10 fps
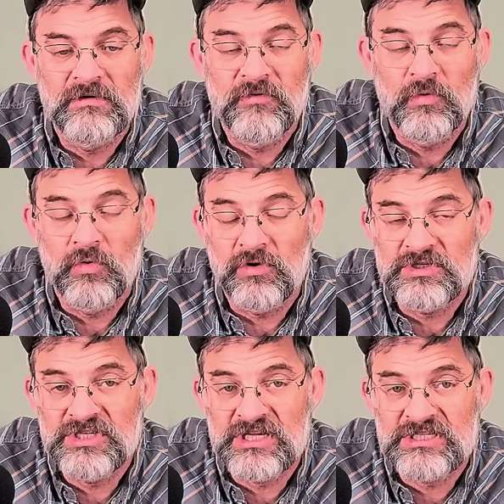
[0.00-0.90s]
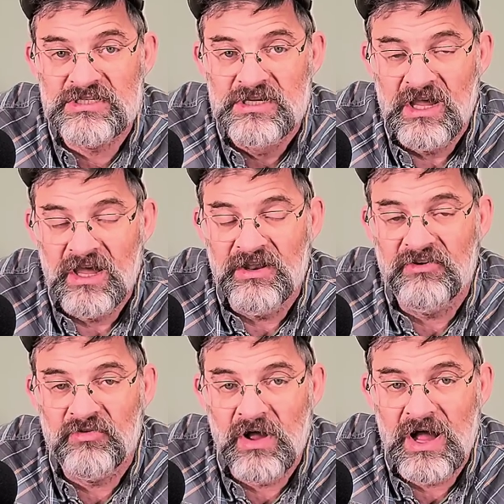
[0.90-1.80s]
for 6
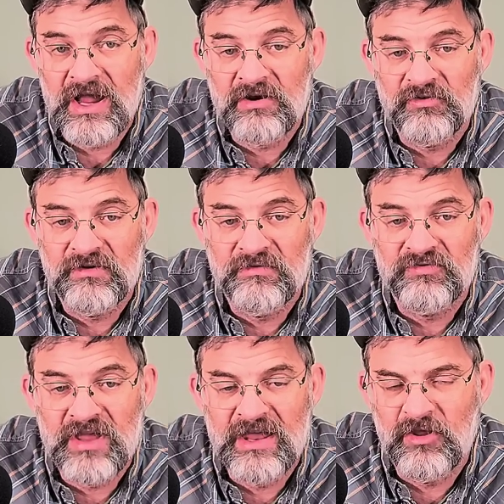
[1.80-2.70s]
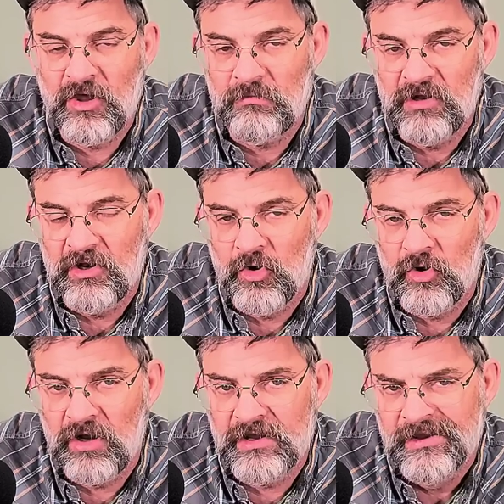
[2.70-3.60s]
additional hikers that have signed up. A little
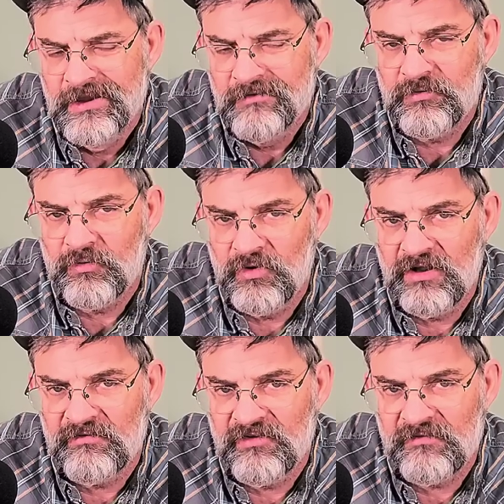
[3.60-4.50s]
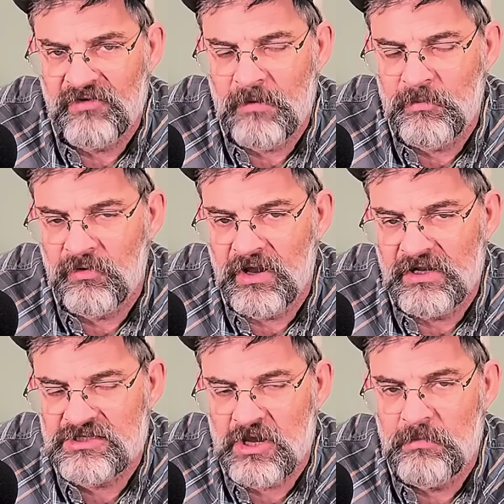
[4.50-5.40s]
early for really flip-flopper
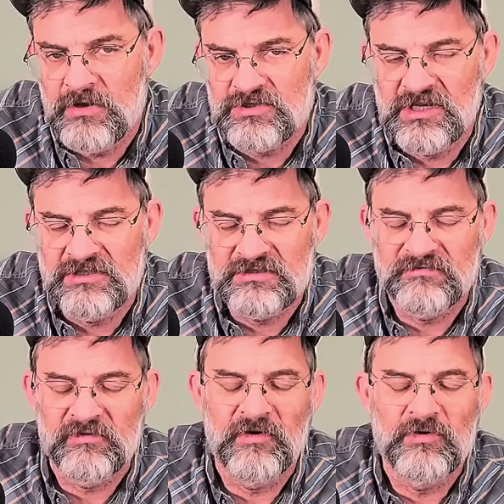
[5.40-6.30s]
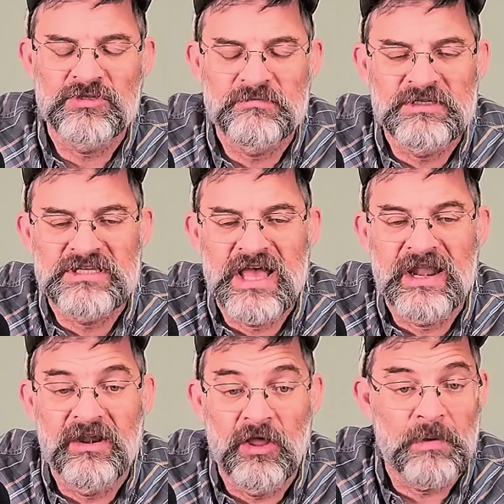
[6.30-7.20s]
and SOBO season for folks to be
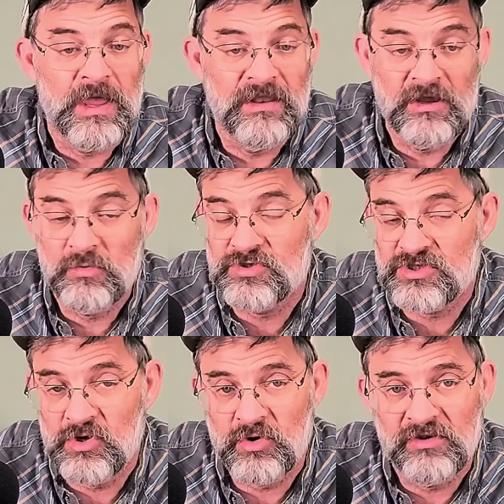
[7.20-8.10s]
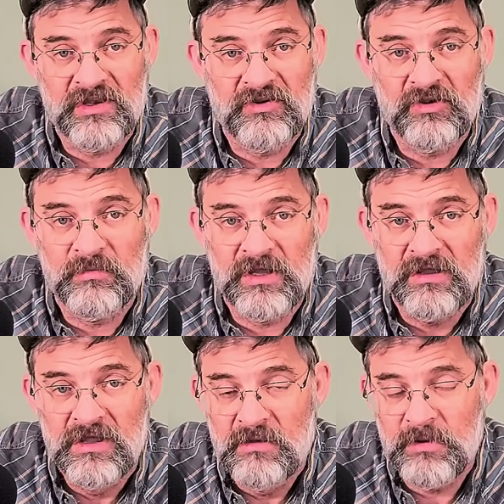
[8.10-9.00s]
signing up, and there will still continue to
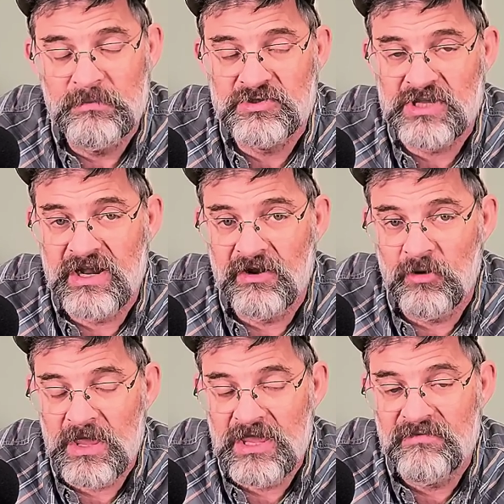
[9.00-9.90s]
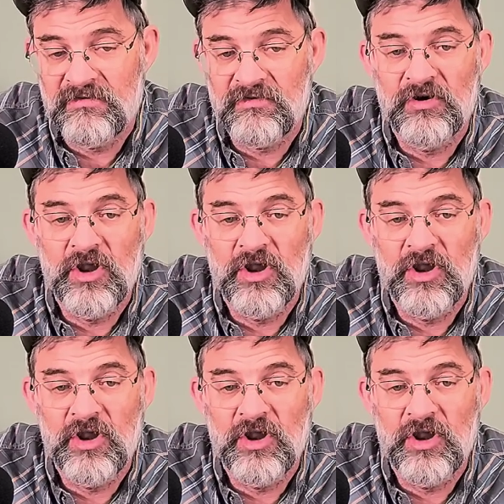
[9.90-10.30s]
be people signing up even for